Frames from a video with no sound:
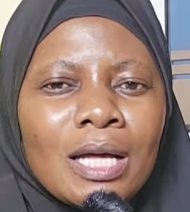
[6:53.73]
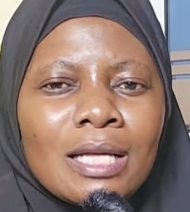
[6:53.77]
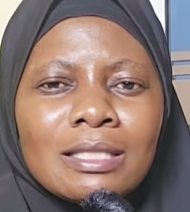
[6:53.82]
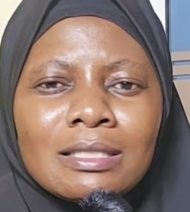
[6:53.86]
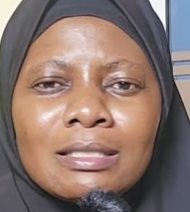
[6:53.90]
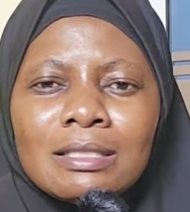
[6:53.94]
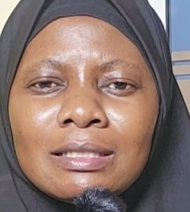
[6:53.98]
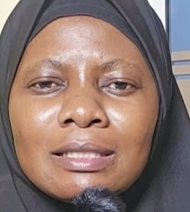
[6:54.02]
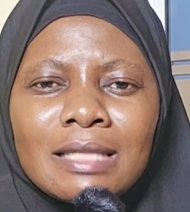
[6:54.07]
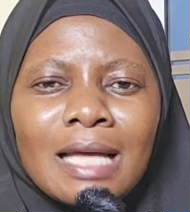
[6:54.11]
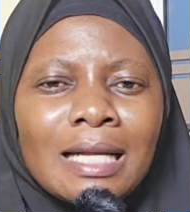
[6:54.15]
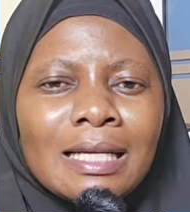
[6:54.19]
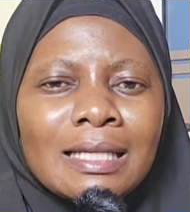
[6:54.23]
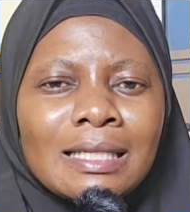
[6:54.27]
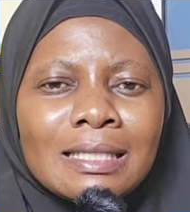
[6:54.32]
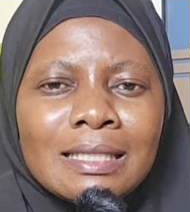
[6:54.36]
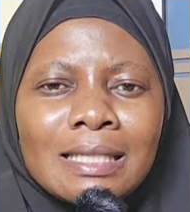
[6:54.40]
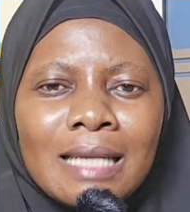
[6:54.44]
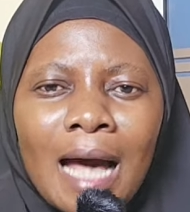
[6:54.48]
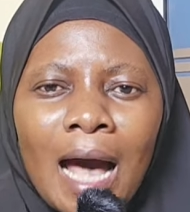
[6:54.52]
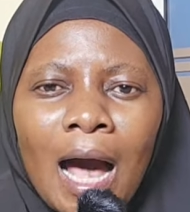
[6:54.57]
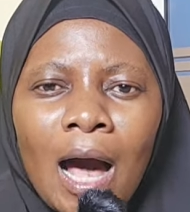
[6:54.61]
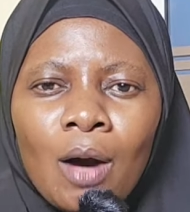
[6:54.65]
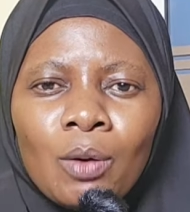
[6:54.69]
that
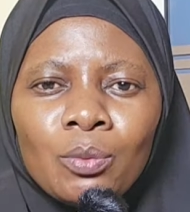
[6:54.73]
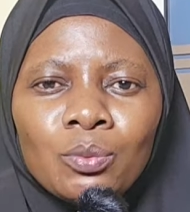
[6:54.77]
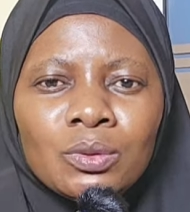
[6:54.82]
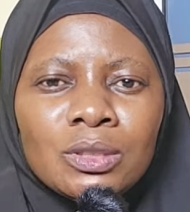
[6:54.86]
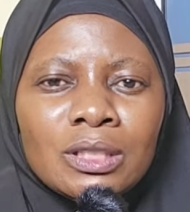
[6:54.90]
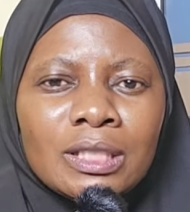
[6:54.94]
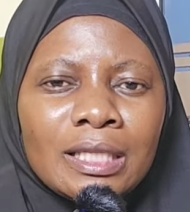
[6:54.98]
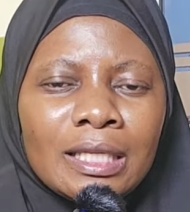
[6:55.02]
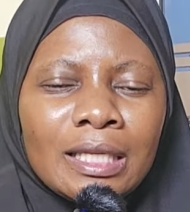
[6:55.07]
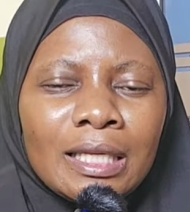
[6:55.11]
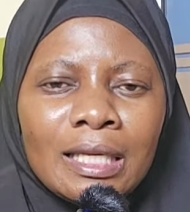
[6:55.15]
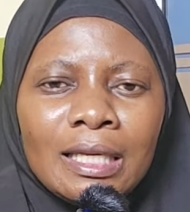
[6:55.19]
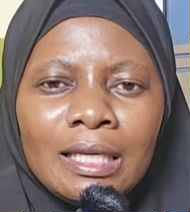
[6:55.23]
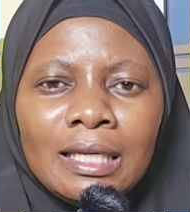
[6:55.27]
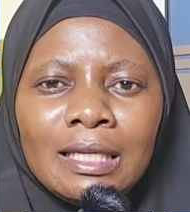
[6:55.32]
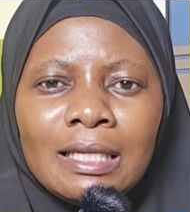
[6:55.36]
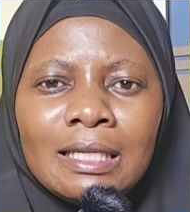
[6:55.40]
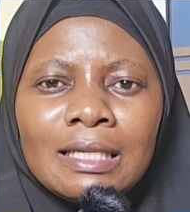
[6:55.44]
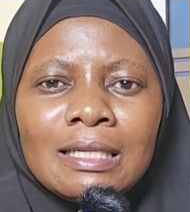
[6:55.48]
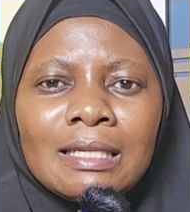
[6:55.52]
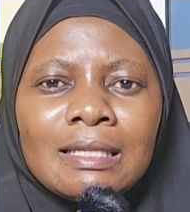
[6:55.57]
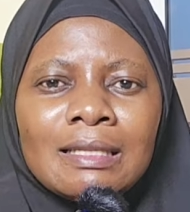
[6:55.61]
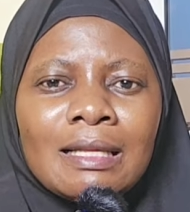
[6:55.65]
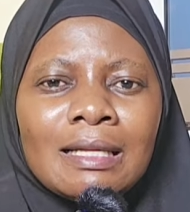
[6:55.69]
loud
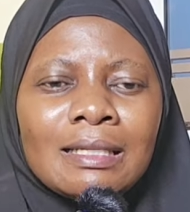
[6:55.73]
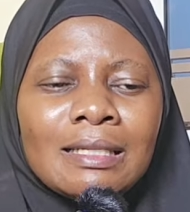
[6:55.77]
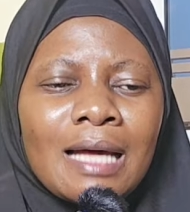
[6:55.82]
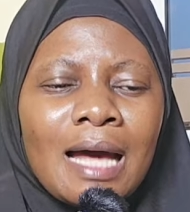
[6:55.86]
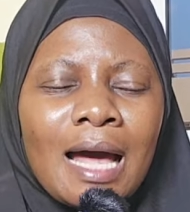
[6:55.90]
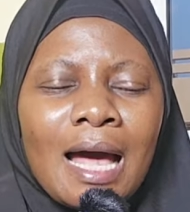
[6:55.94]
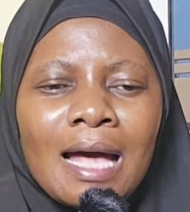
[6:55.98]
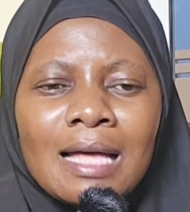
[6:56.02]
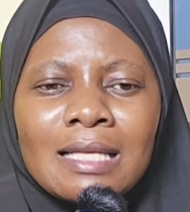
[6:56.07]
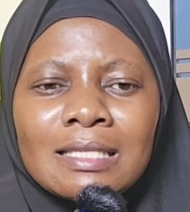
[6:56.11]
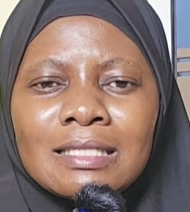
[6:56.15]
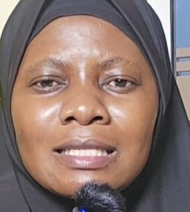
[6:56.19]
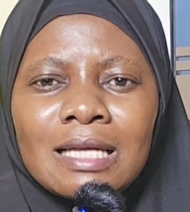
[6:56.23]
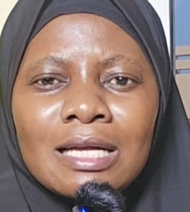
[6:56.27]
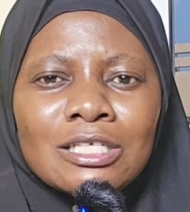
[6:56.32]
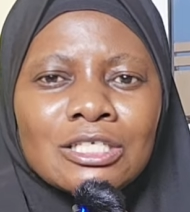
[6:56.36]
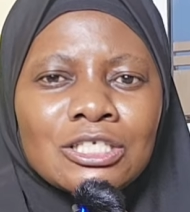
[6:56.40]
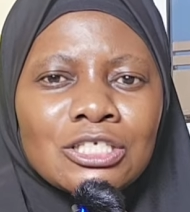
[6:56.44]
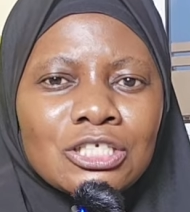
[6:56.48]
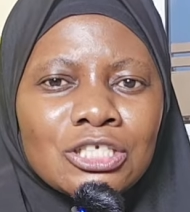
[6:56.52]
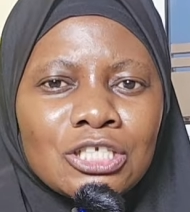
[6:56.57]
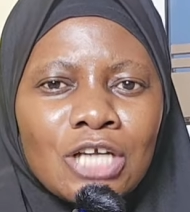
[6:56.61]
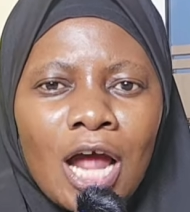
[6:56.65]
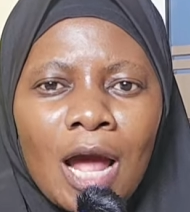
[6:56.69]
kid that has a
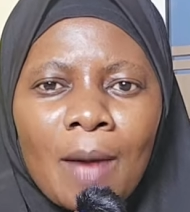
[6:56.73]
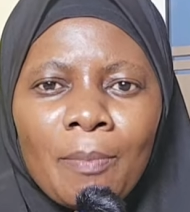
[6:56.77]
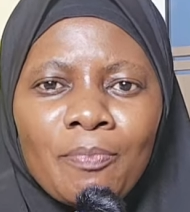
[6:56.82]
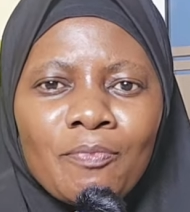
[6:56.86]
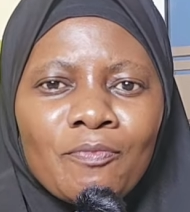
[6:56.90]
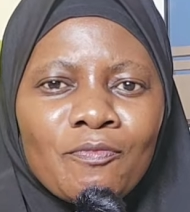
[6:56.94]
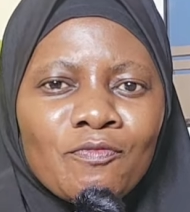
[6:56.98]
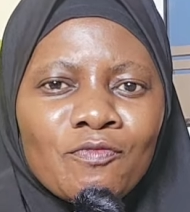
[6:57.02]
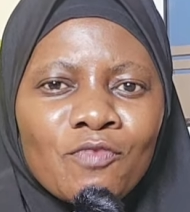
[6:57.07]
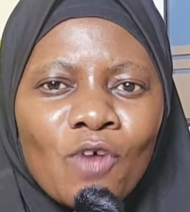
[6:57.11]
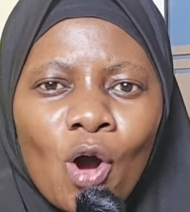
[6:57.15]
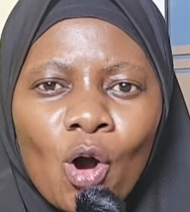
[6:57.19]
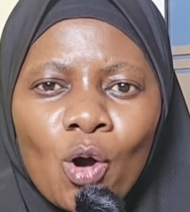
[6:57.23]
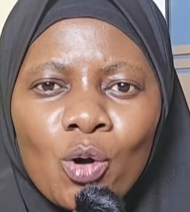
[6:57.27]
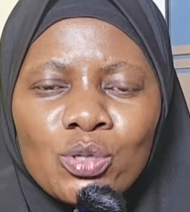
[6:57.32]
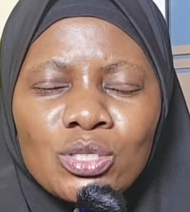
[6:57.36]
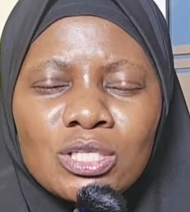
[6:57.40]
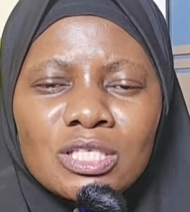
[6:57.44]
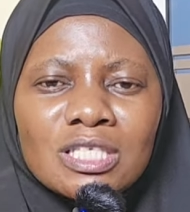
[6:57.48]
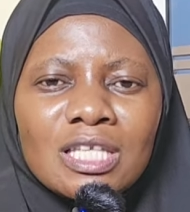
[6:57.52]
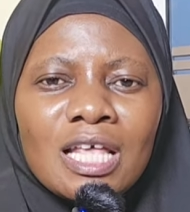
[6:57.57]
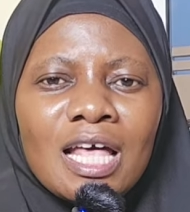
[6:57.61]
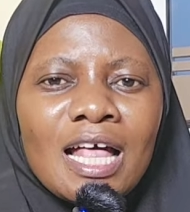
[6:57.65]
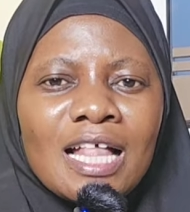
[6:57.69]
sharp
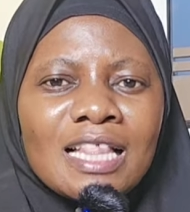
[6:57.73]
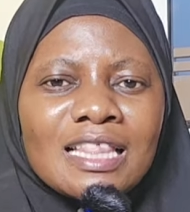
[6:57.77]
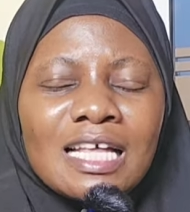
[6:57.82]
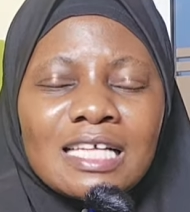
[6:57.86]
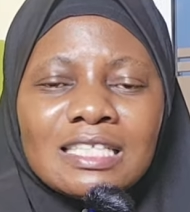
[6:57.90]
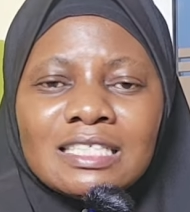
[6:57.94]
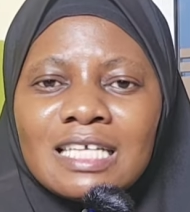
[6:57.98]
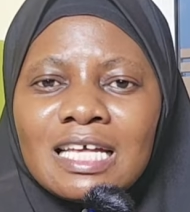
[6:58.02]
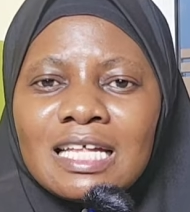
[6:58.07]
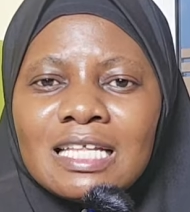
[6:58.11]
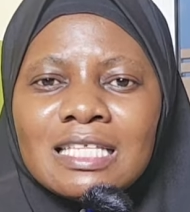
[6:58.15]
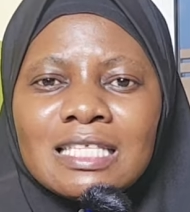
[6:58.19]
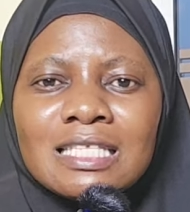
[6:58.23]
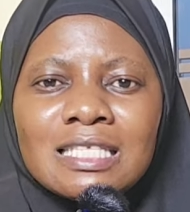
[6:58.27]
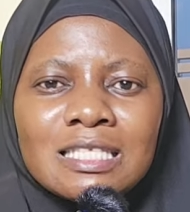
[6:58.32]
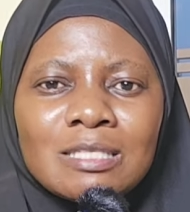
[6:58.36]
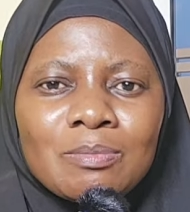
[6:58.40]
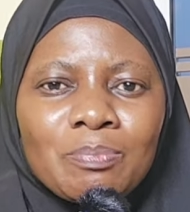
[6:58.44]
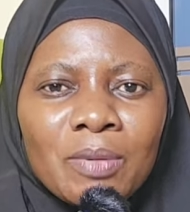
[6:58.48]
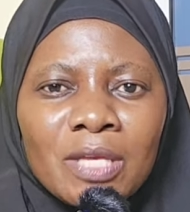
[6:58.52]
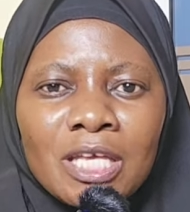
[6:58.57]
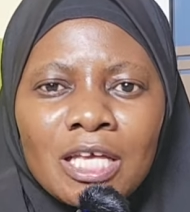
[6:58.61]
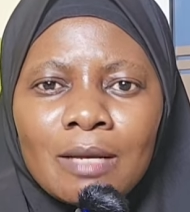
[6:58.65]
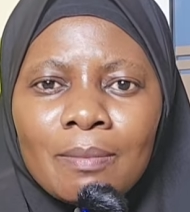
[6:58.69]
voice that can
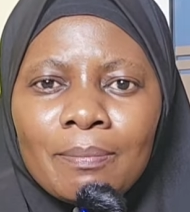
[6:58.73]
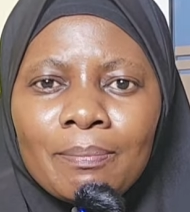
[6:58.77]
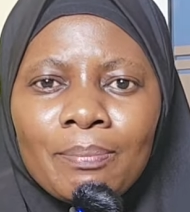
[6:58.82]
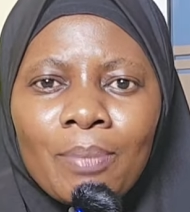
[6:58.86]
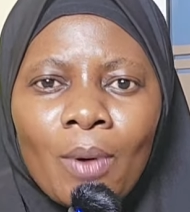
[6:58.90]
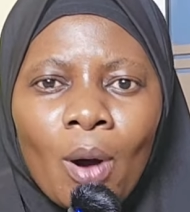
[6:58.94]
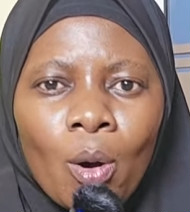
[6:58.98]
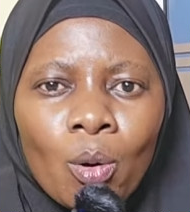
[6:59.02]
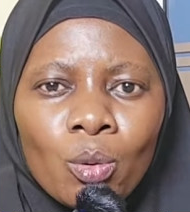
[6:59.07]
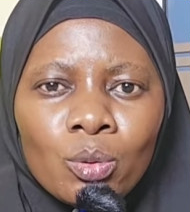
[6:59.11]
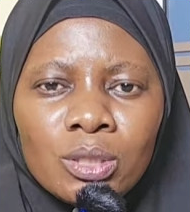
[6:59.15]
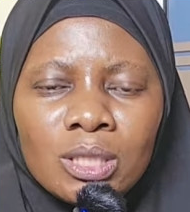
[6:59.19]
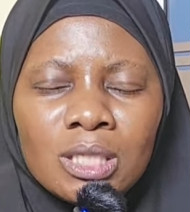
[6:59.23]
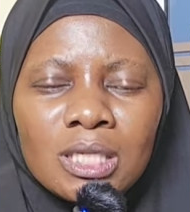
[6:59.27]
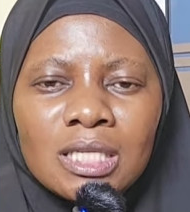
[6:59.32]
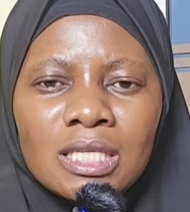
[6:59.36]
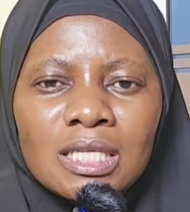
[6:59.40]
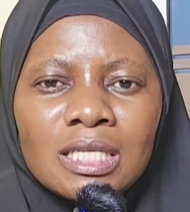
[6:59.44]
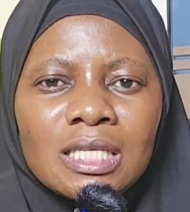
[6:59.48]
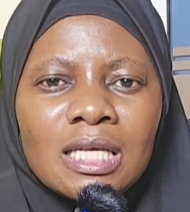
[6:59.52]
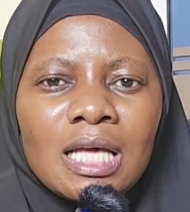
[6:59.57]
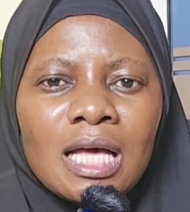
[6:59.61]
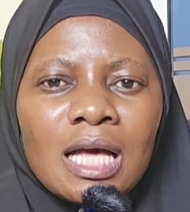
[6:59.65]
speak boldly